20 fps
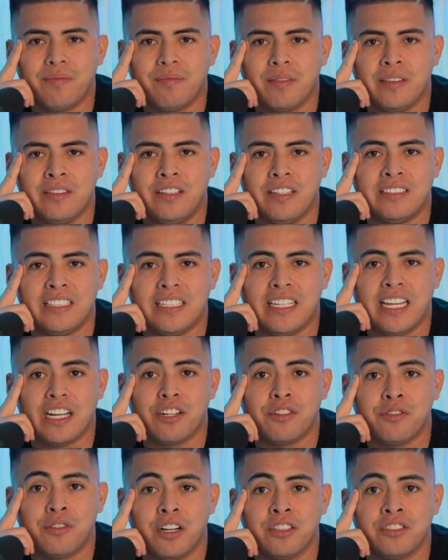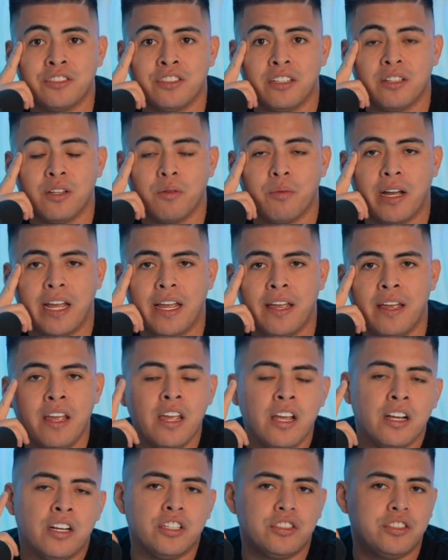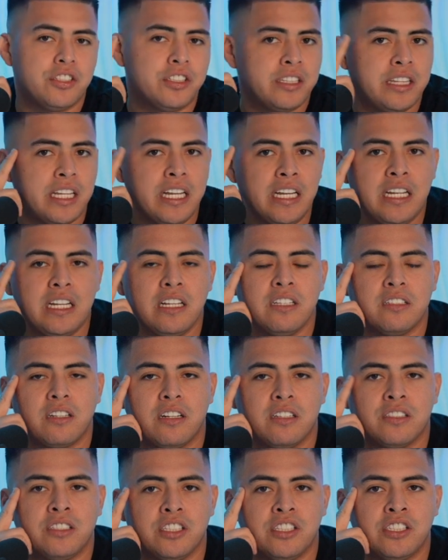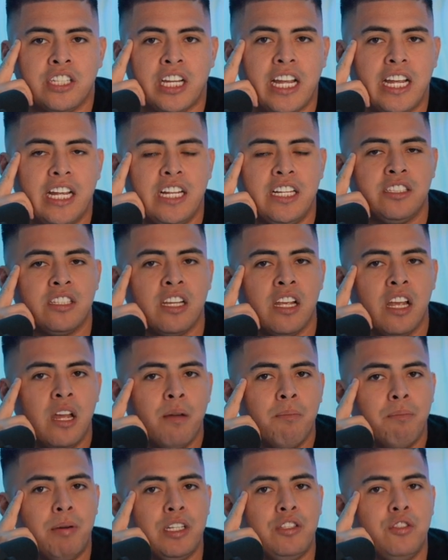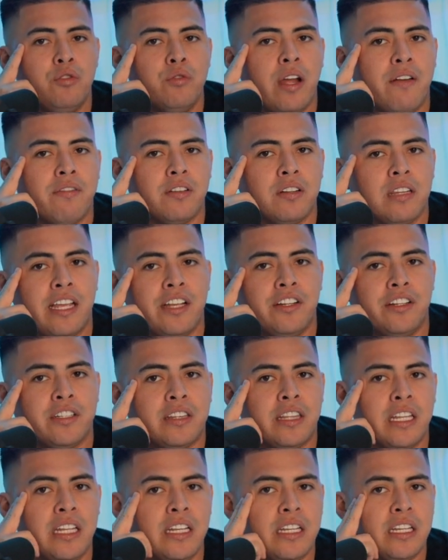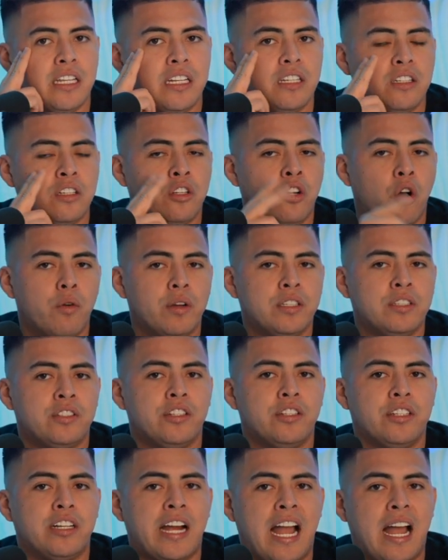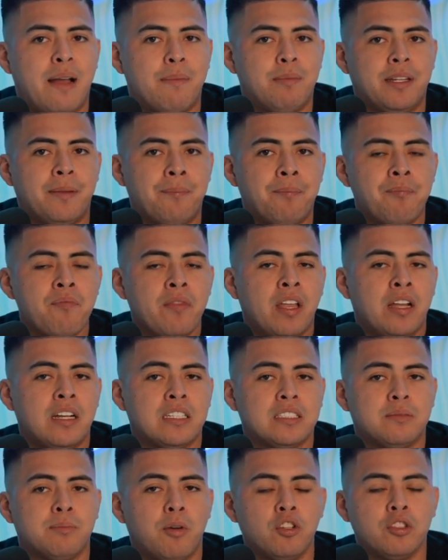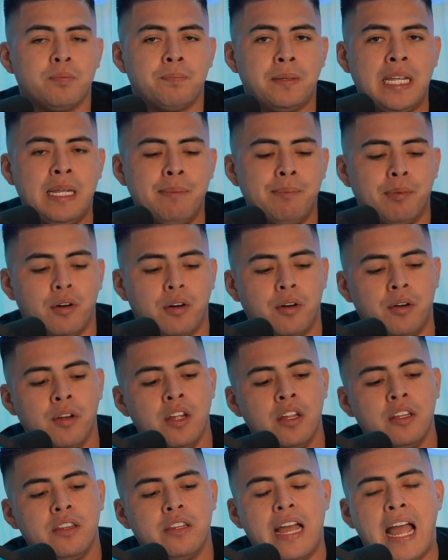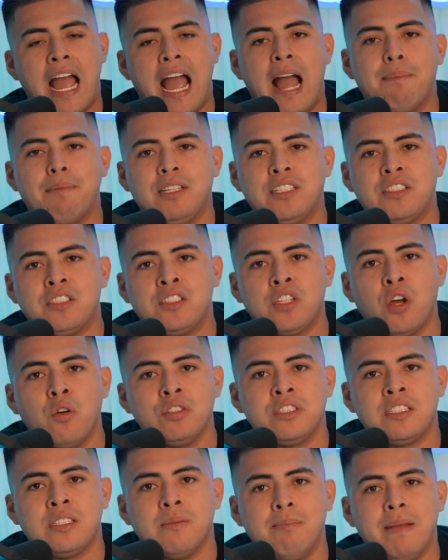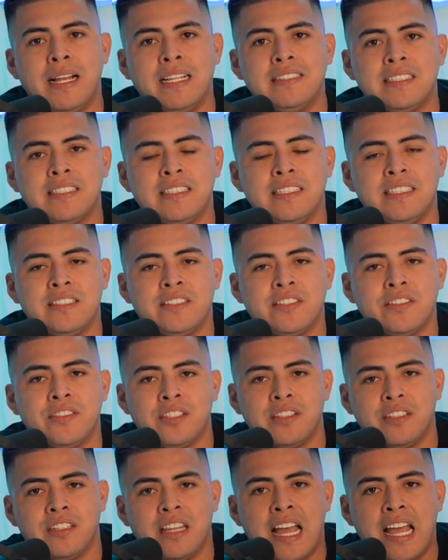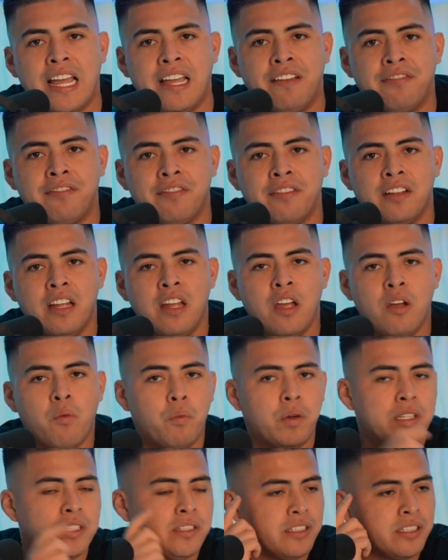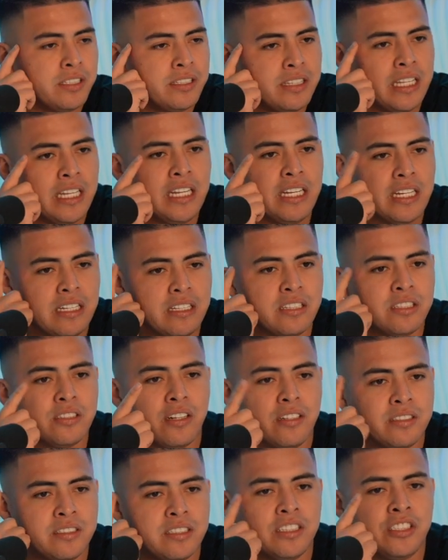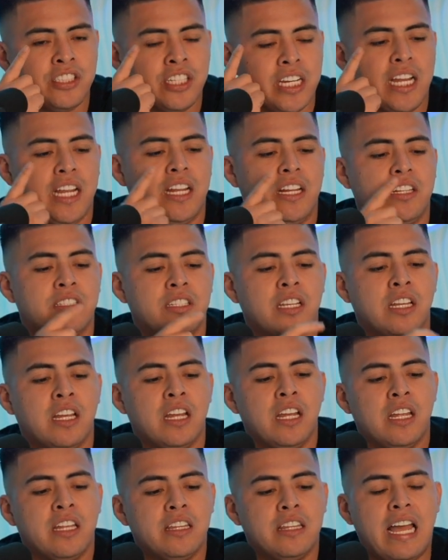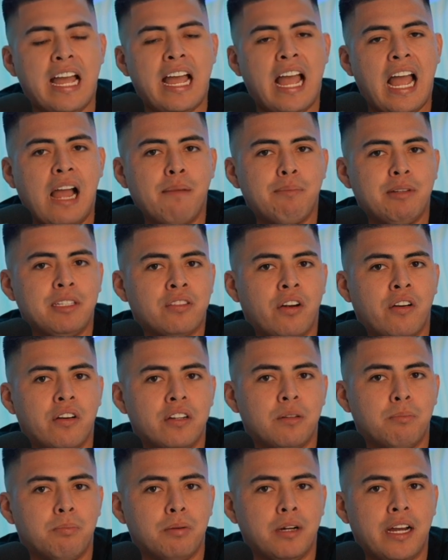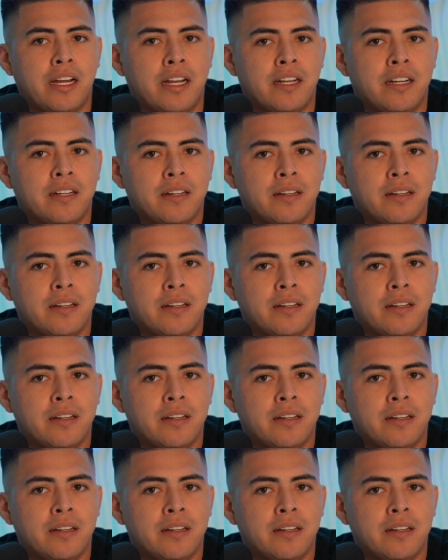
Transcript: Does it get crushed on the way? Because your thinking starts to change, but do you ever let your thinking go into your habit? Because most people, the habit's so cemented into their life, when their thinking starts to change, that habit's hard to break.